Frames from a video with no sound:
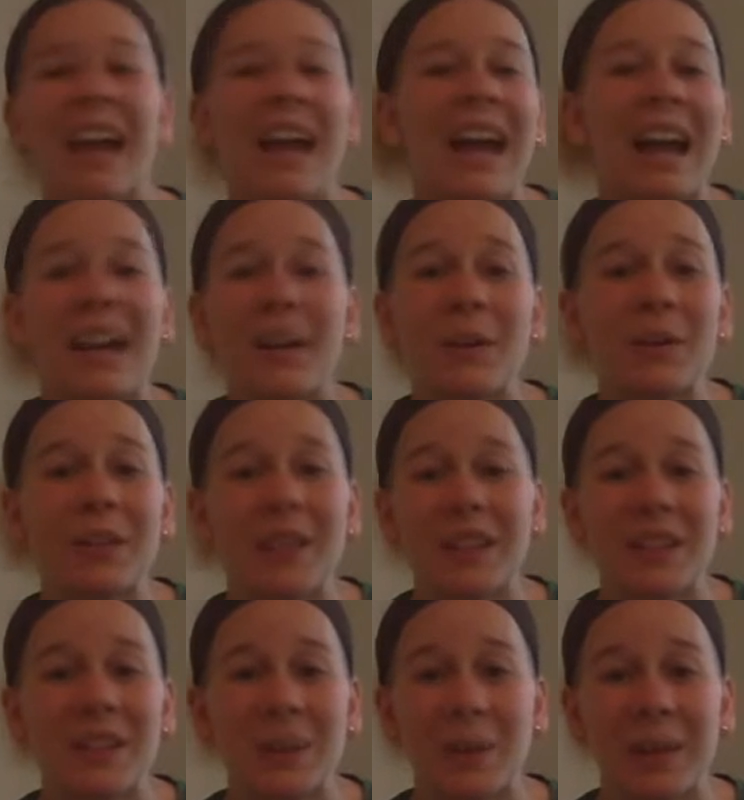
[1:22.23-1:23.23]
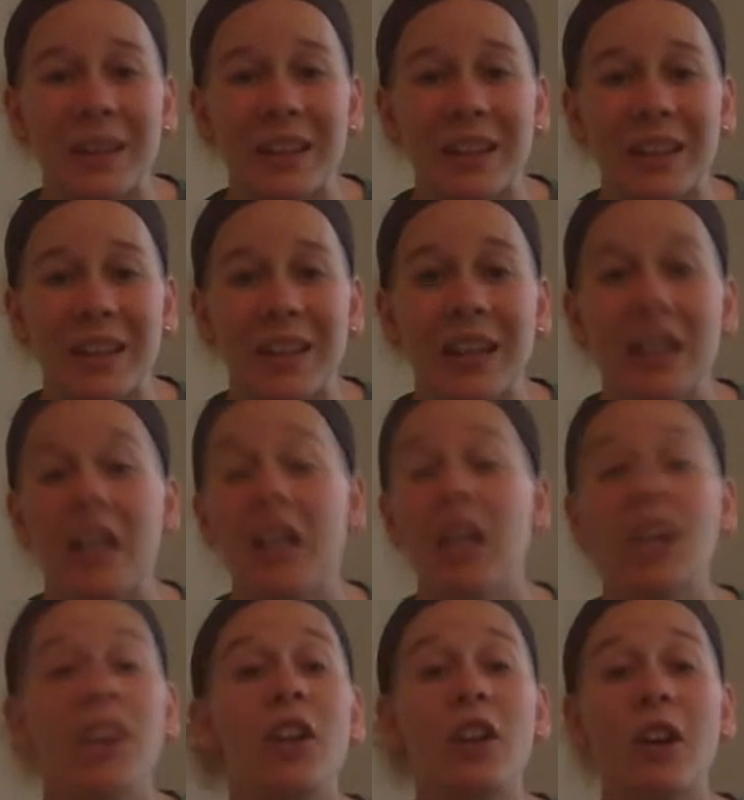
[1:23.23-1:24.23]
I don't think so either.
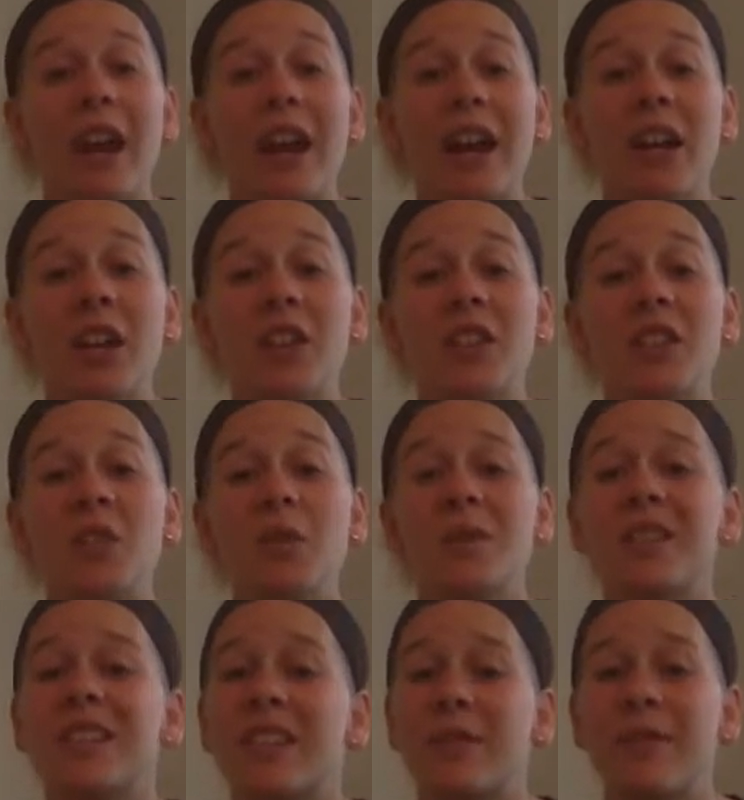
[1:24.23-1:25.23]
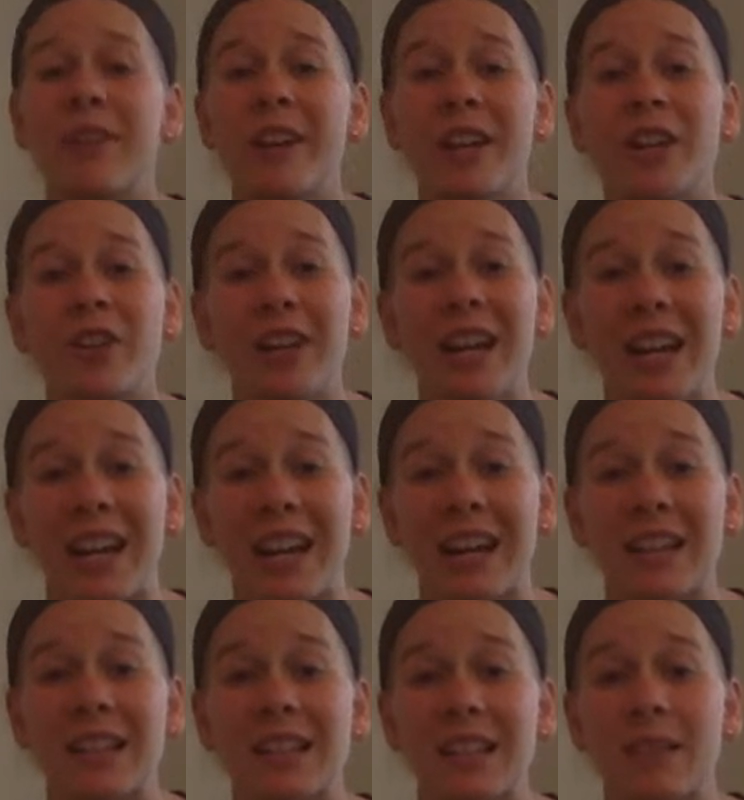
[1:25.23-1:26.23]
The crayons used different
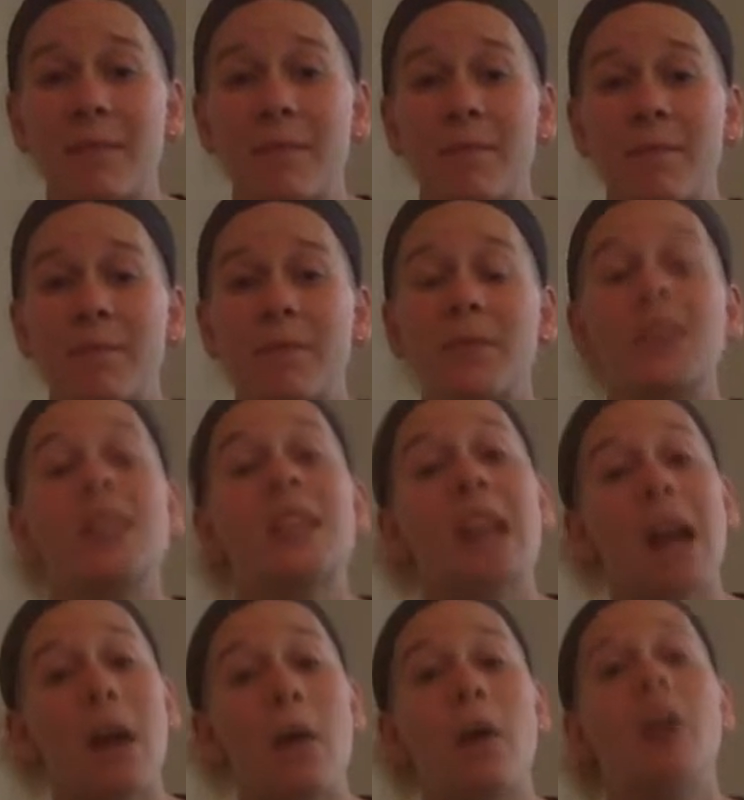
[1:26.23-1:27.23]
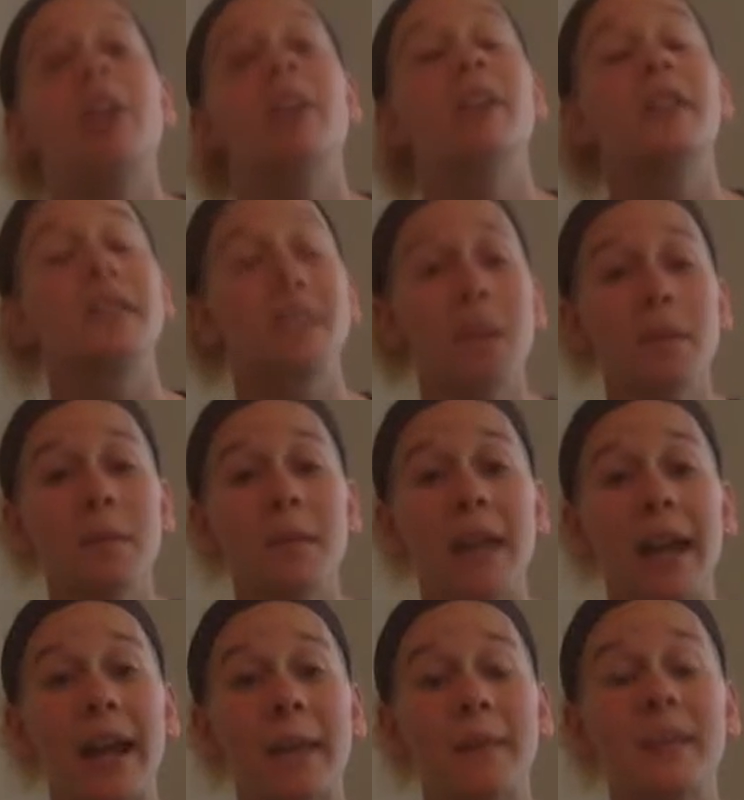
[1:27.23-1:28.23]
greetings. Now,
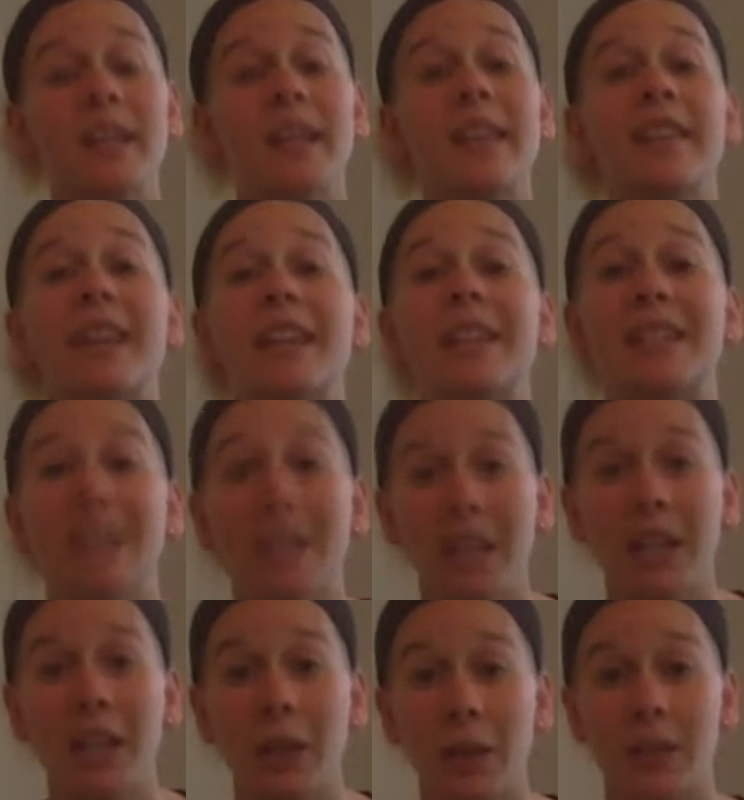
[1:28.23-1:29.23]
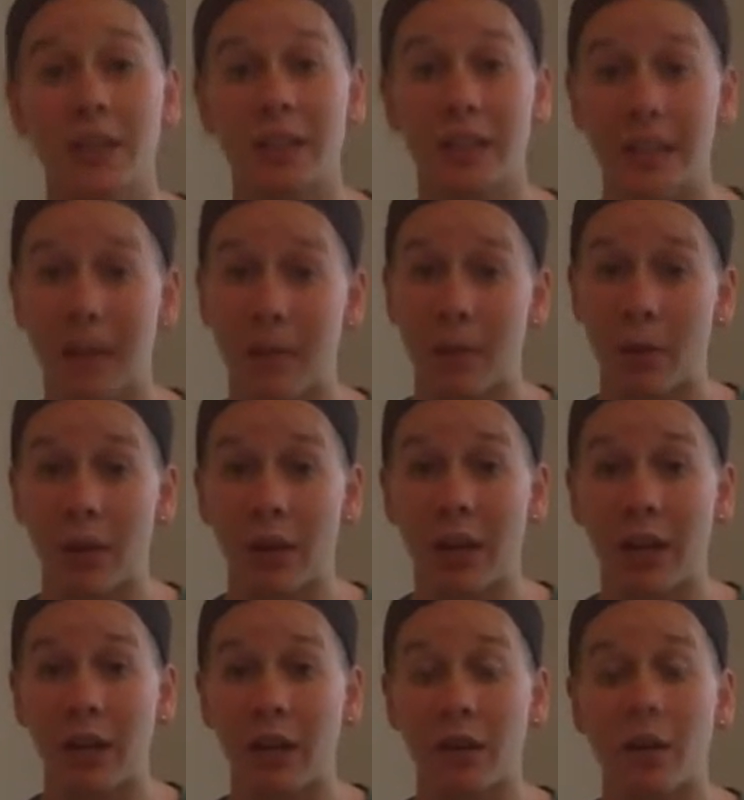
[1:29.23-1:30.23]
sometimes they did use the same
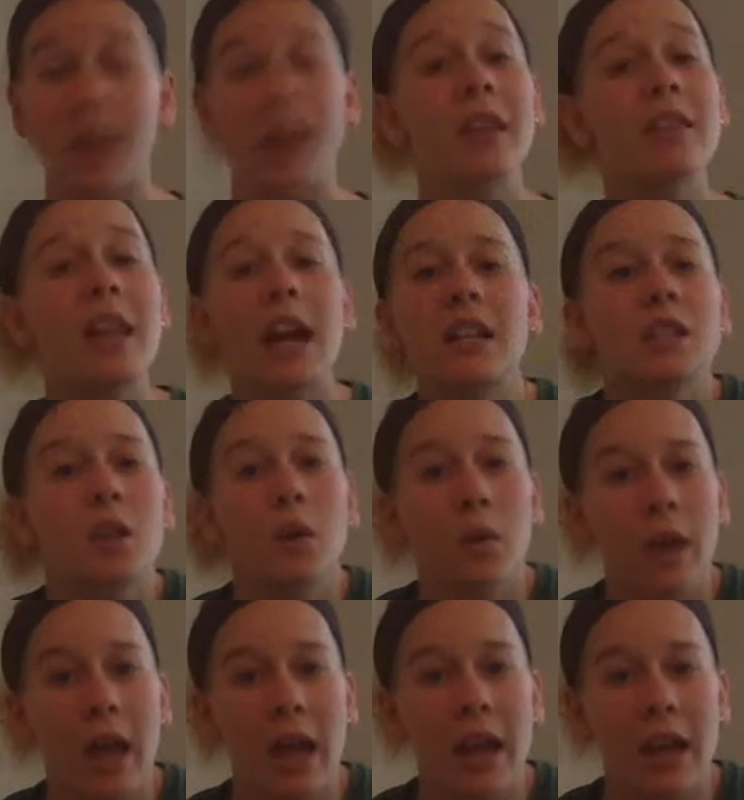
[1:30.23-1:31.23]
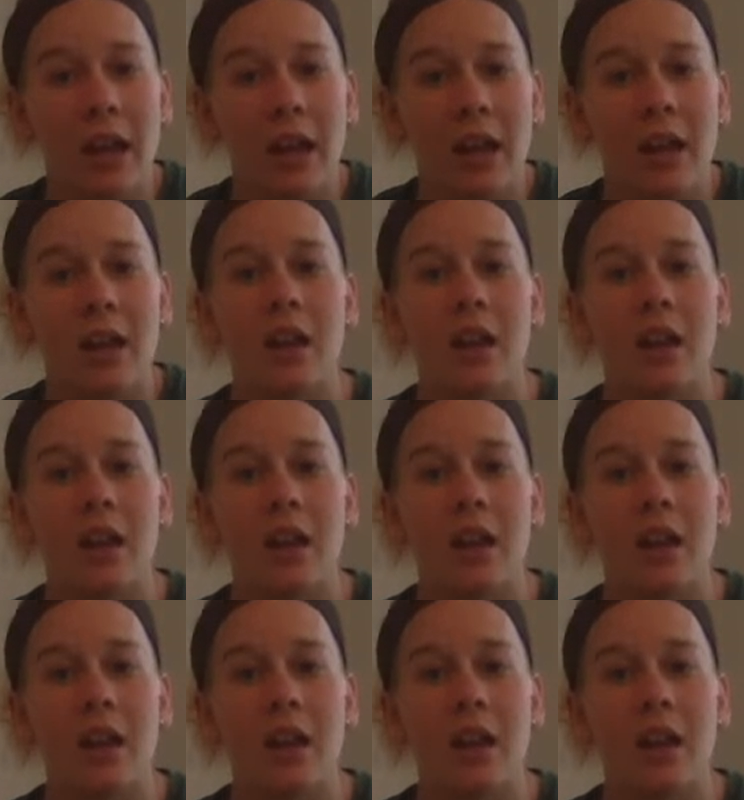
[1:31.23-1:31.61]
greeting, and that's okay.